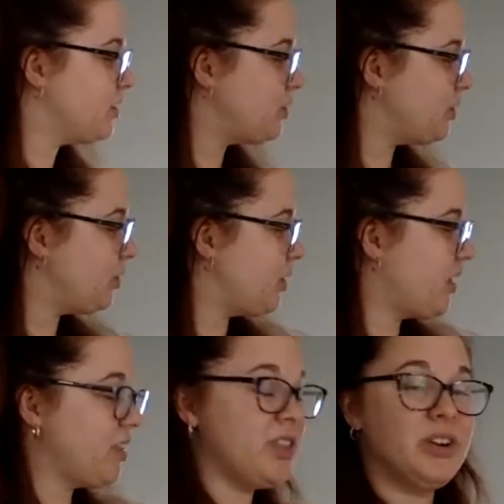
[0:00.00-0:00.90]
to the
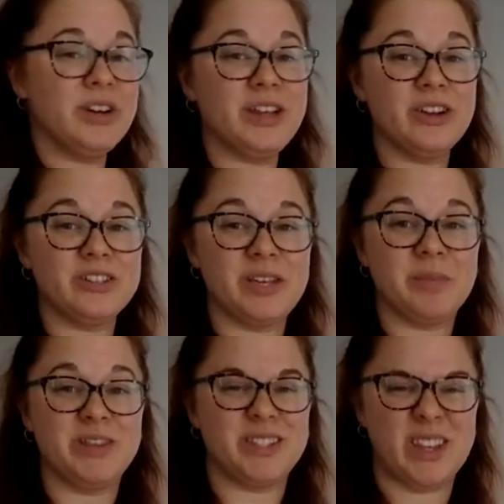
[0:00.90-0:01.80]
30 in our
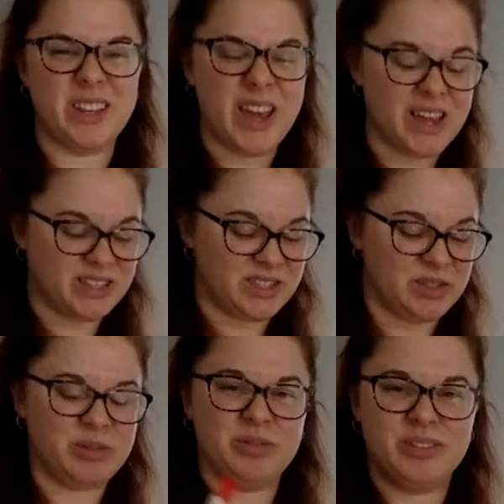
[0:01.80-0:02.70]
sample that said yes
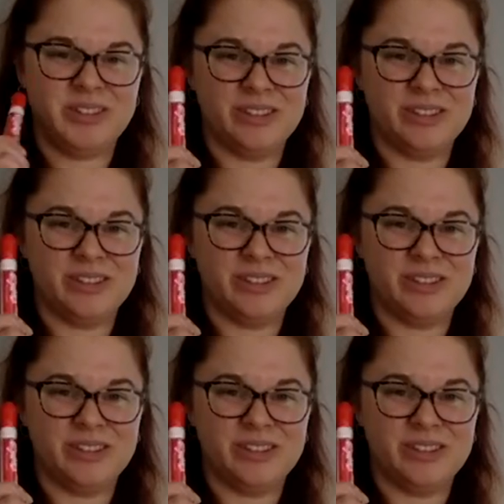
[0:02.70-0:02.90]
to